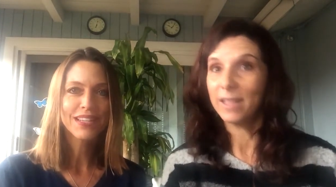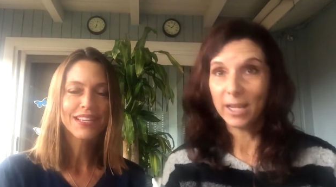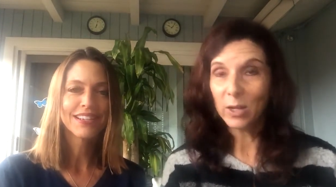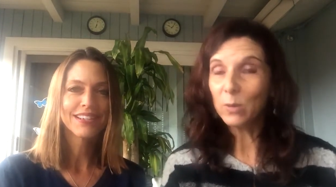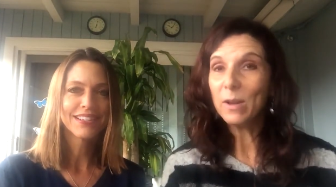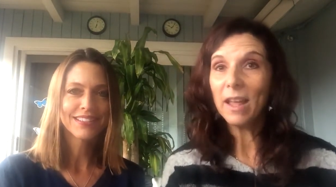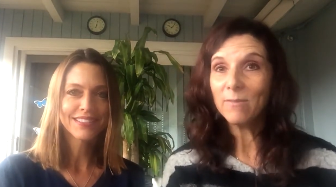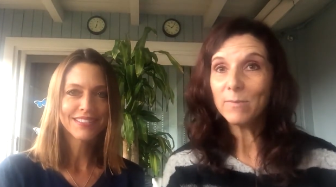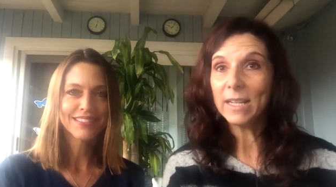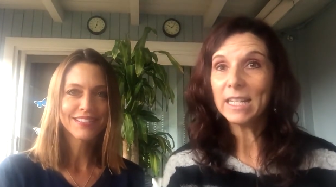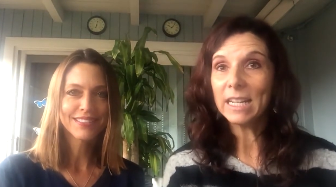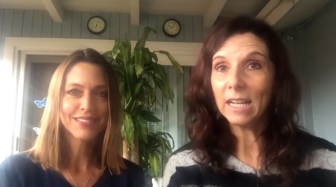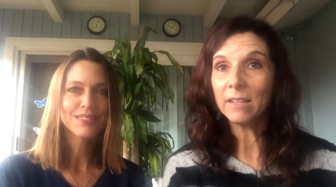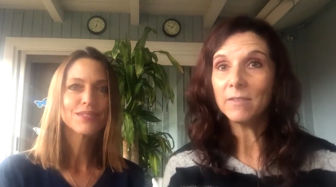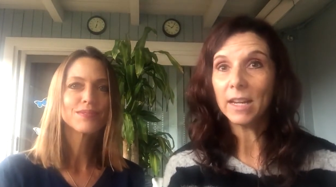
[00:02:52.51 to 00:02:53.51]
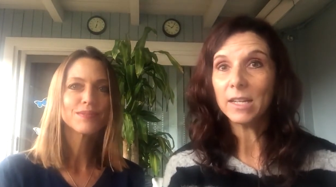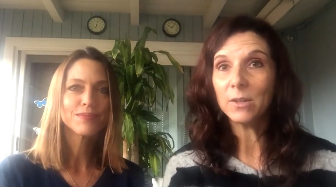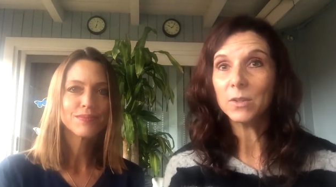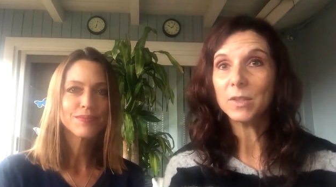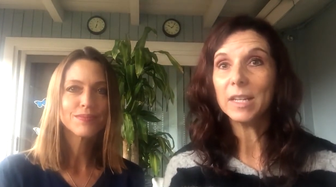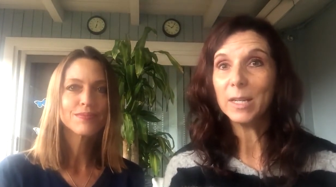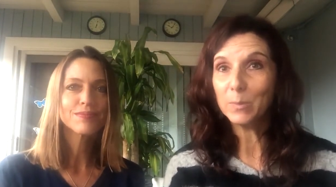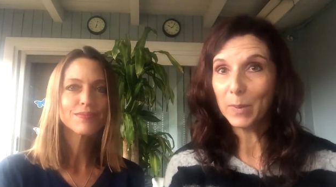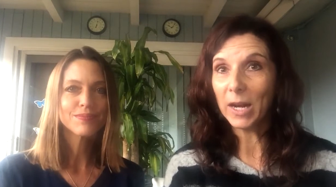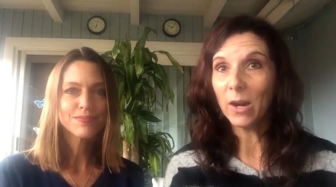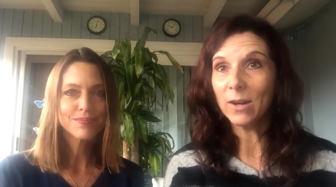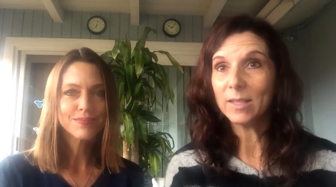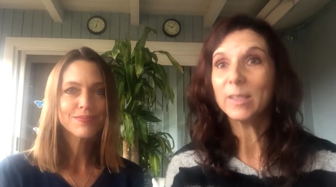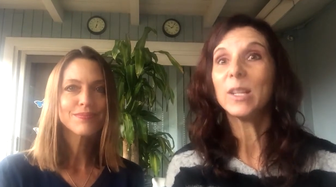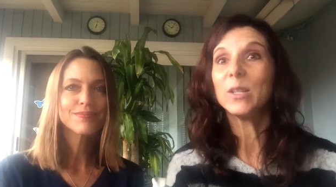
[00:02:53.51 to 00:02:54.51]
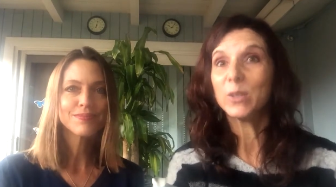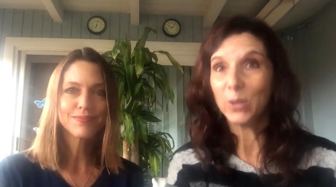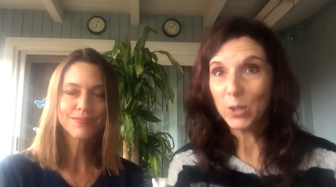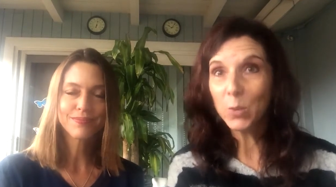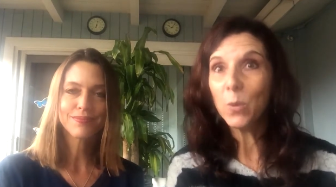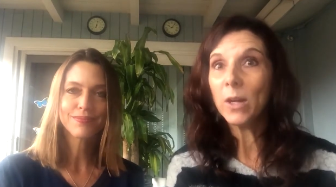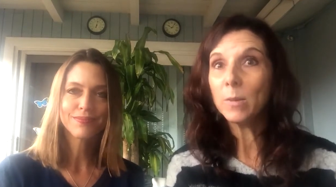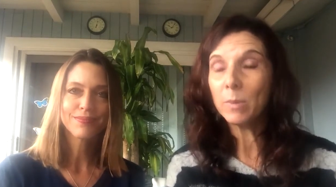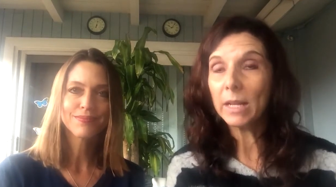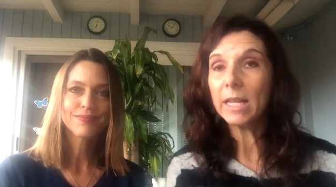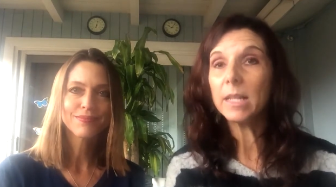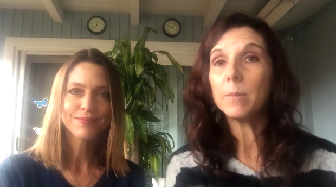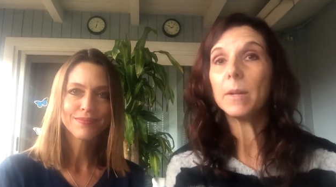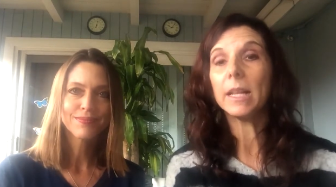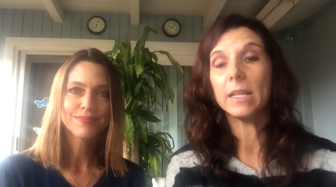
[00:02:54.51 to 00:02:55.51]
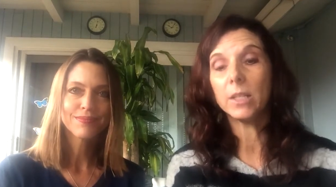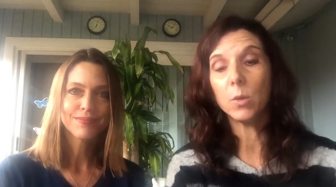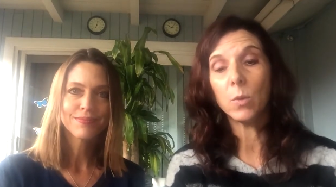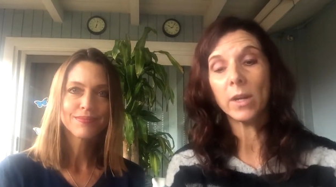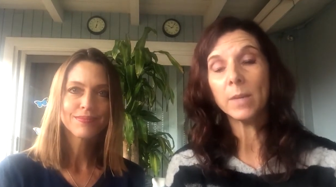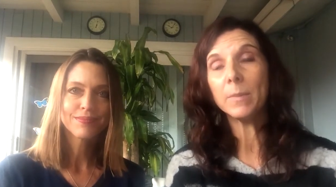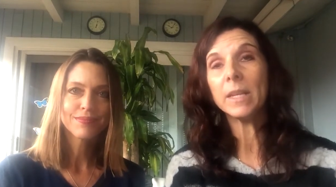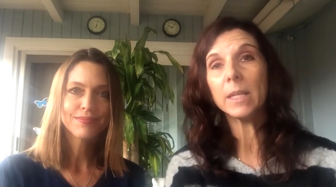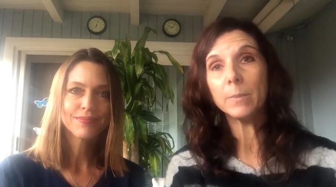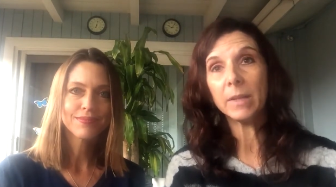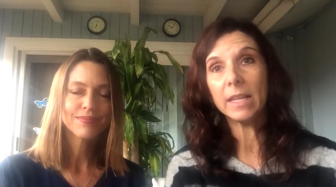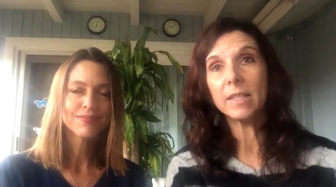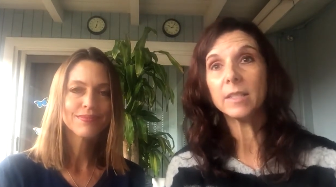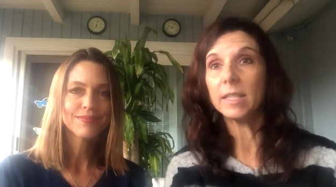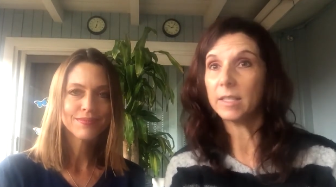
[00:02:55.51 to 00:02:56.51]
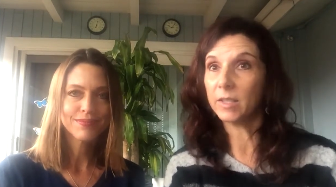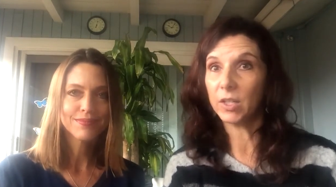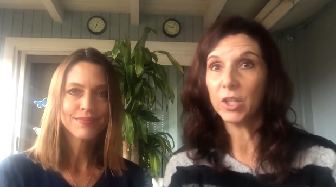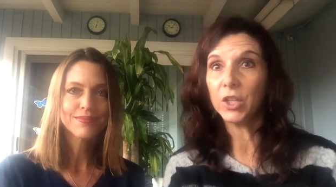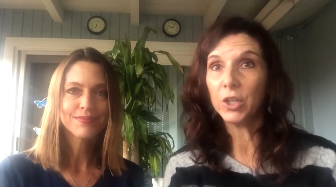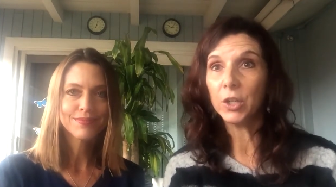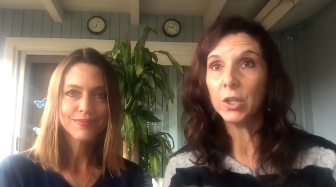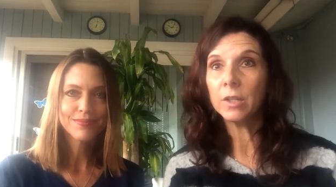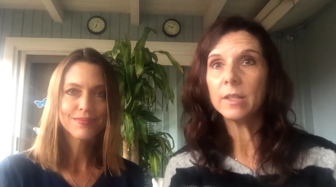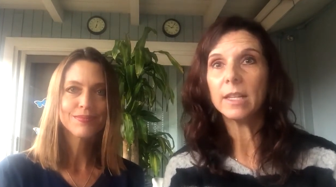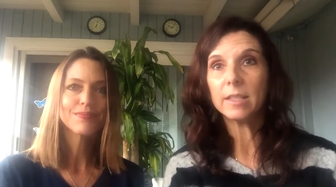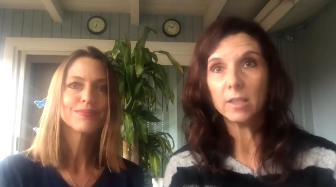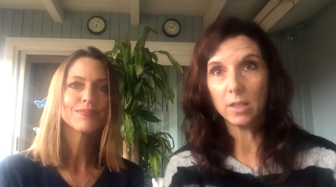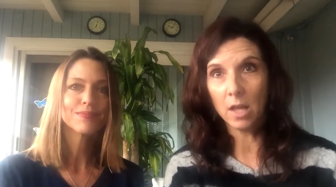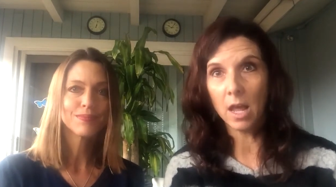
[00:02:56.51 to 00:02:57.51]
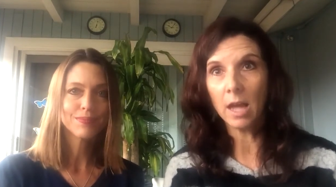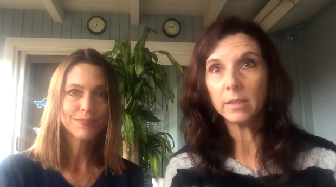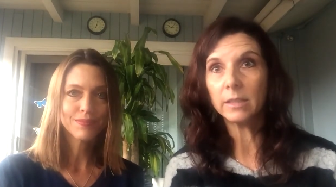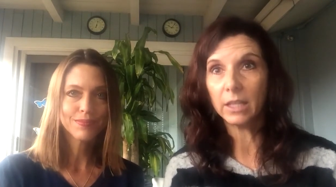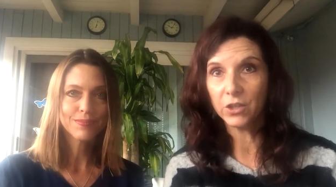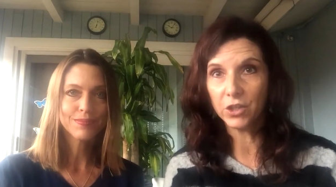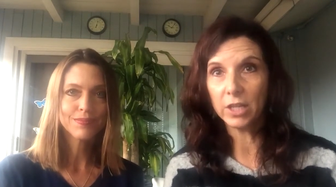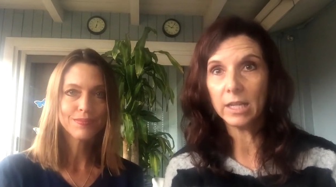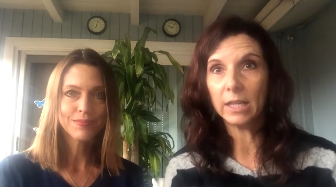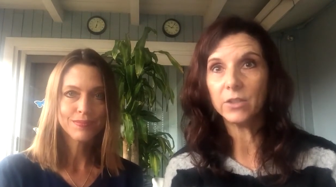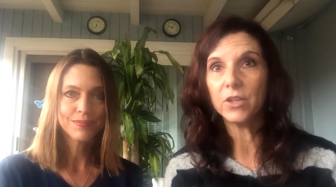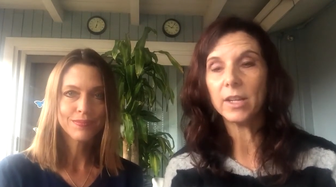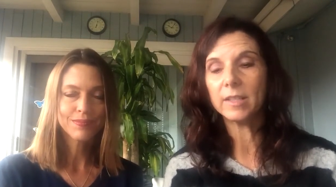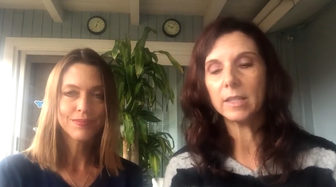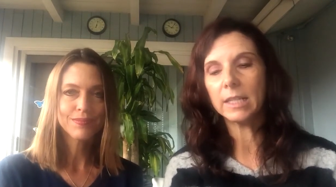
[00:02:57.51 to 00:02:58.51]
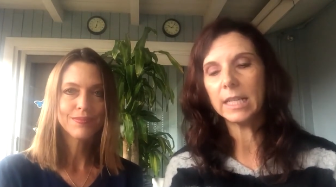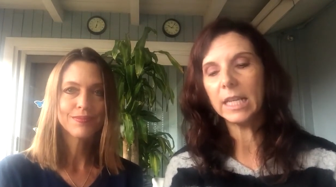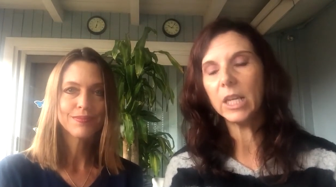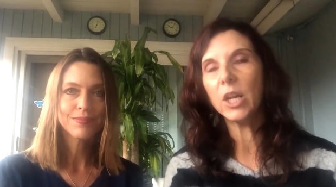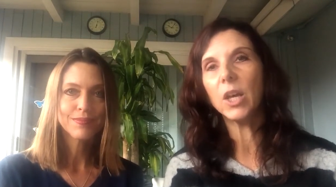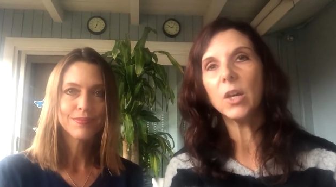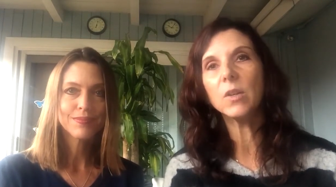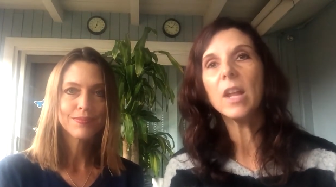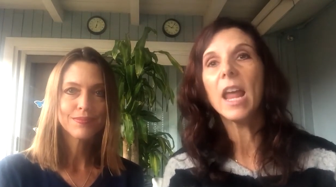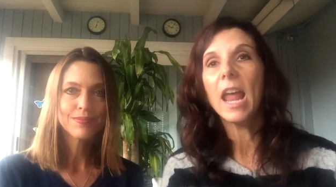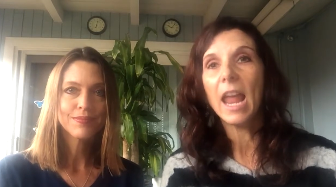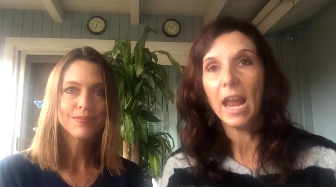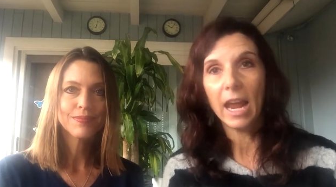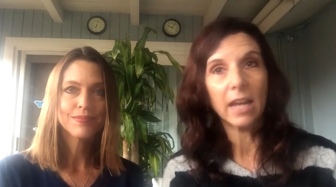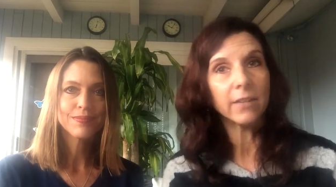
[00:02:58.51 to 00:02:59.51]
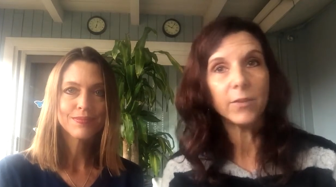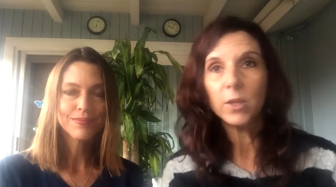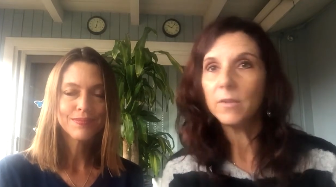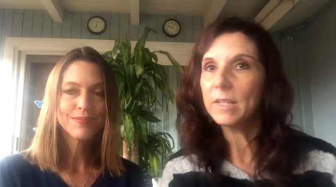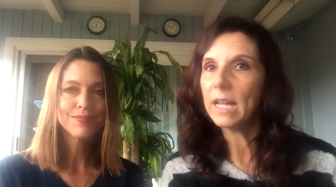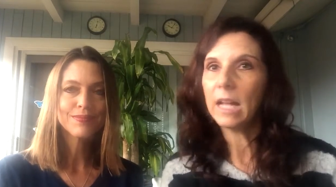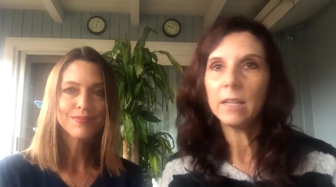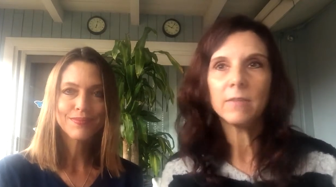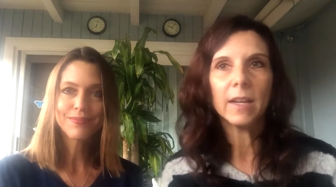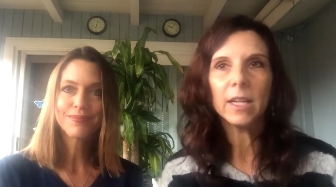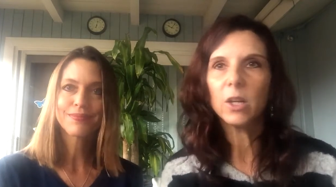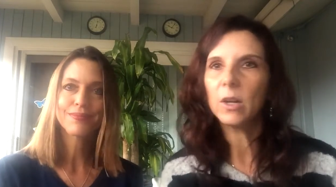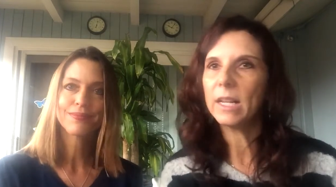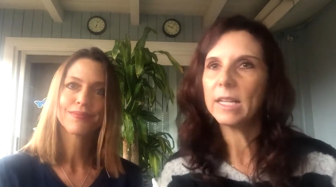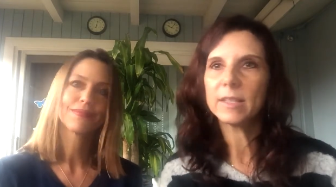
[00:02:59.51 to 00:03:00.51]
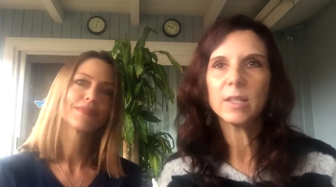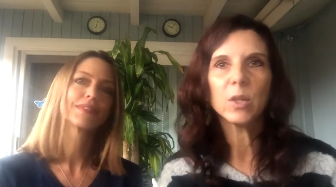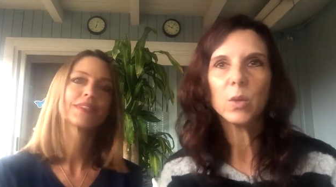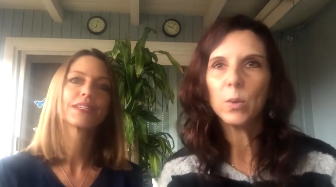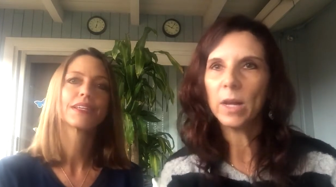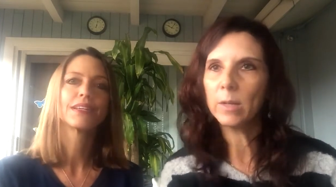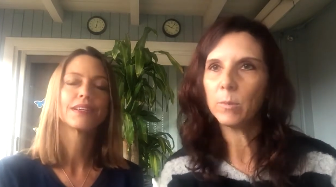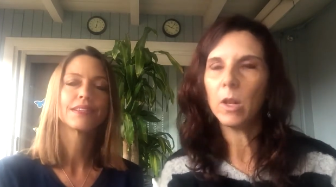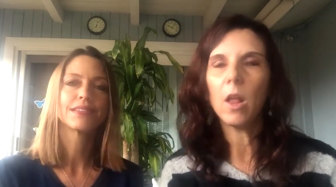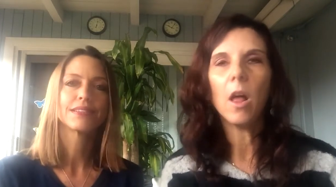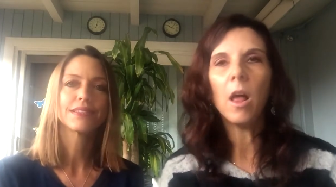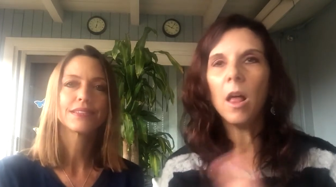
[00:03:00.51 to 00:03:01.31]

Speaker 1: They don't have many elevators in Paris. So mm -hmm. you mm-hmm. want to play at a pl you want to be at a place that's secure, that's locked, like she does. She has the key code, and if you have an elevator, mm -hmm. it's incredible.